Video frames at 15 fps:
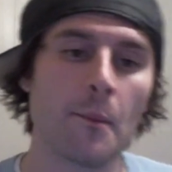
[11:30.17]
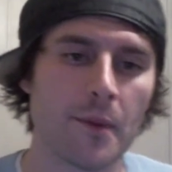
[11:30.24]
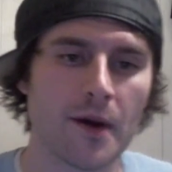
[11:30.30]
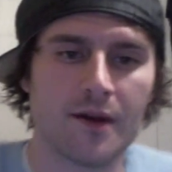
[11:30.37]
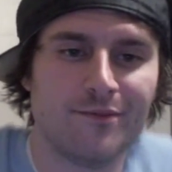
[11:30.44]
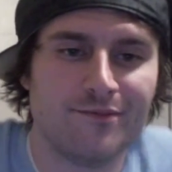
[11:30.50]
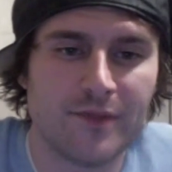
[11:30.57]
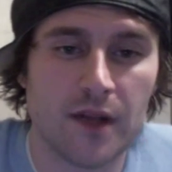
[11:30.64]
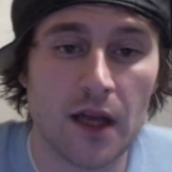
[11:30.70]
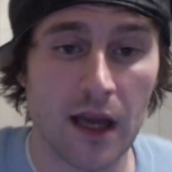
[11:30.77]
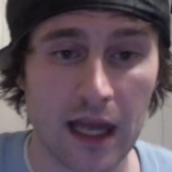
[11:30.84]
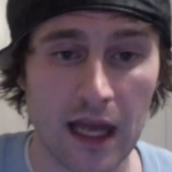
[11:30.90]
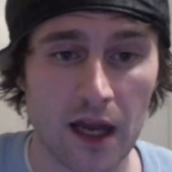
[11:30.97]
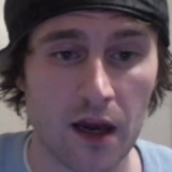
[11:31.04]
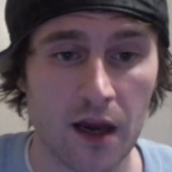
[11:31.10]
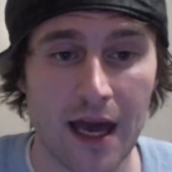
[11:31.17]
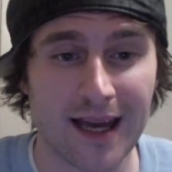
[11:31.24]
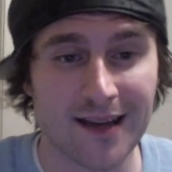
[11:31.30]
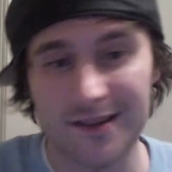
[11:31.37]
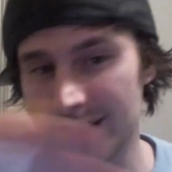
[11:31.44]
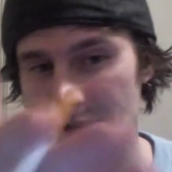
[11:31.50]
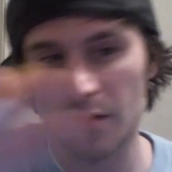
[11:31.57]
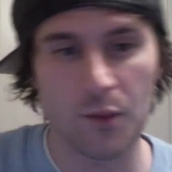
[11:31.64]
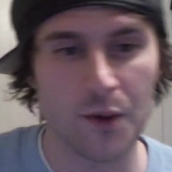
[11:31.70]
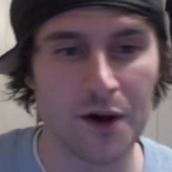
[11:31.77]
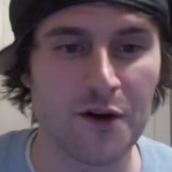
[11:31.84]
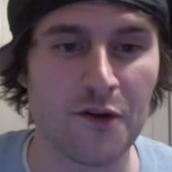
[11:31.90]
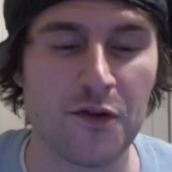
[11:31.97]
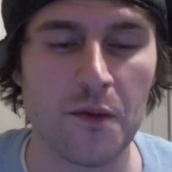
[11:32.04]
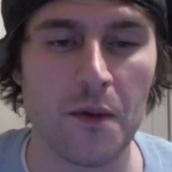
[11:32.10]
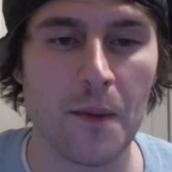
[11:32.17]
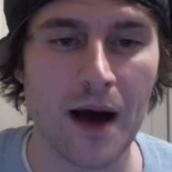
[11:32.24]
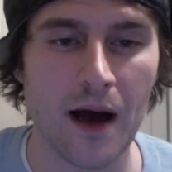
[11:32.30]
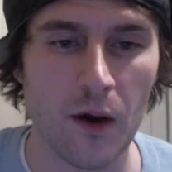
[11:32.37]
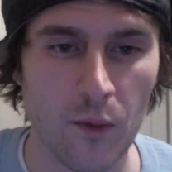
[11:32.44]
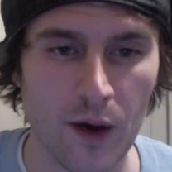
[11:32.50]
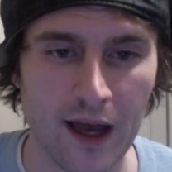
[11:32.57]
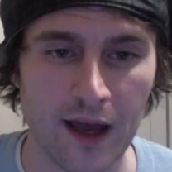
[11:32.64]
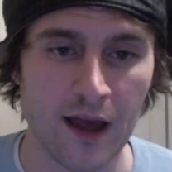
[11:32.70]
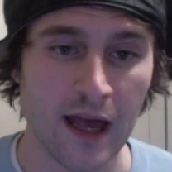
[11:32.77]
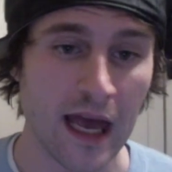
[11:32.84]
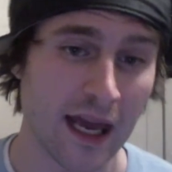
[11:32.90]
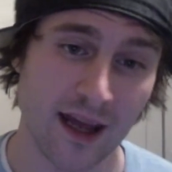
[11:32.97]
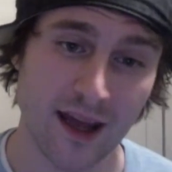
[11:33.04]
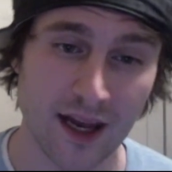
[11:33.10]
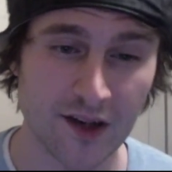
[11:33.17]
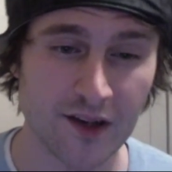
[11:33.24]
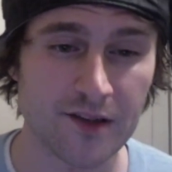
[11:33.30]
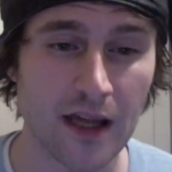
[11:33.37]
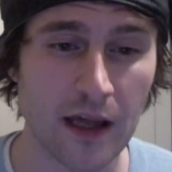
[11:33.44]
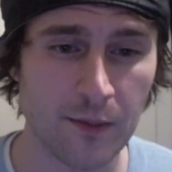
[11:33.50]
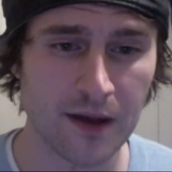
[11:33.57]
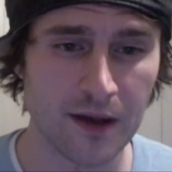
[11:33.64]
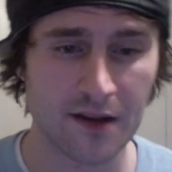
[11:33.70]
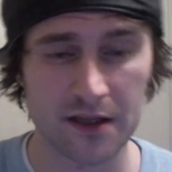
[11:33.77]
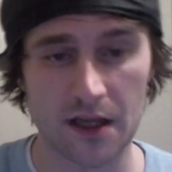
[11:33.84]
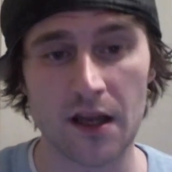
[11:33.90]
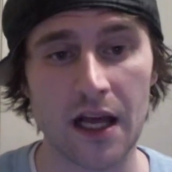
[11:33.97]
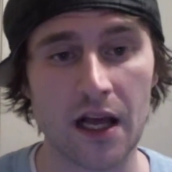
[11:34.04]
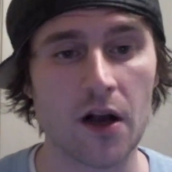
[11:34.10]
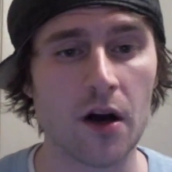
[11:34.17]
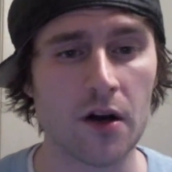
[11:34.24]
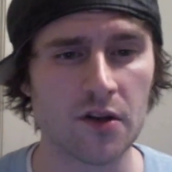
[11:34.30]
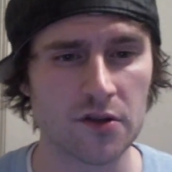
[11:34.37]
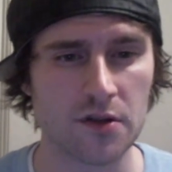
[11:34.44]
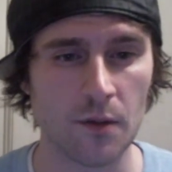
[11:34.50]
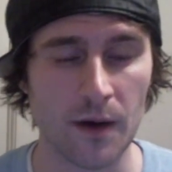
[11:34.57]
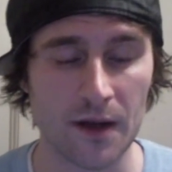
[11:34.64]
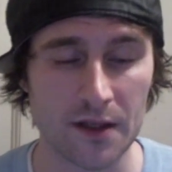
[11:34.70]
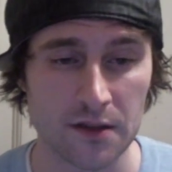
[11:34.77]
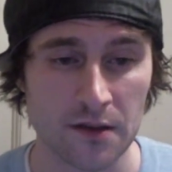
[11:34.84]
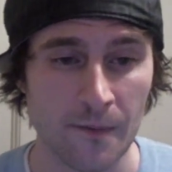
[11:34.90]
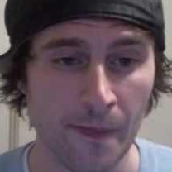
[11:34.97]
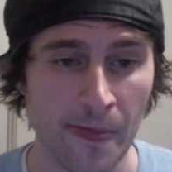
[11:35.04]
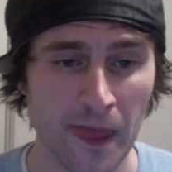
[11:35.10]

But again, I can see the winner from a mile away, and I hate to say it because I like Condit so much.